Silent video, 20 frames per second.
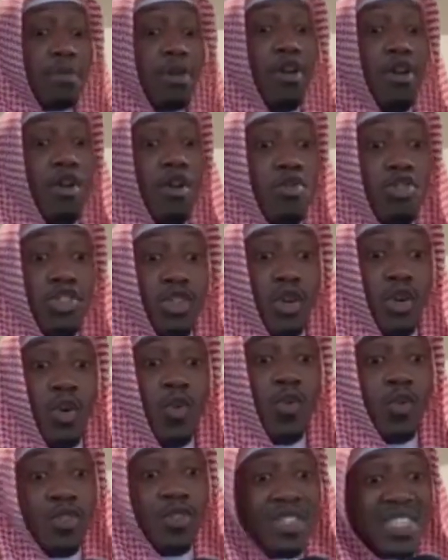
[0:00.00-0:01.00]

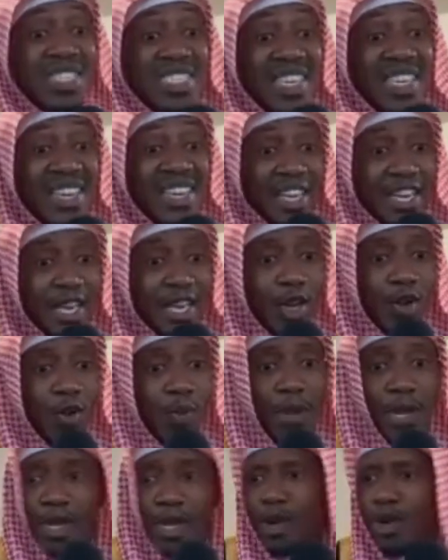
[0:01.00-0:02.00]
closer, will descend a little
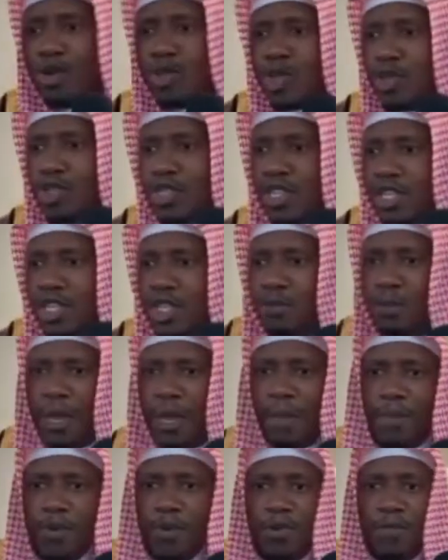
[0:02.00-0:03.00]
bit closer to these
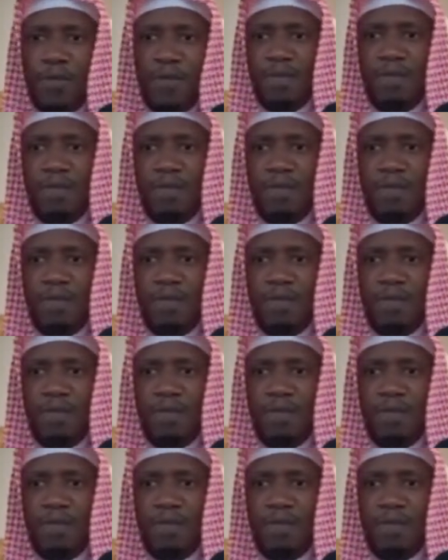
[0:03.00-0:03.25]
people.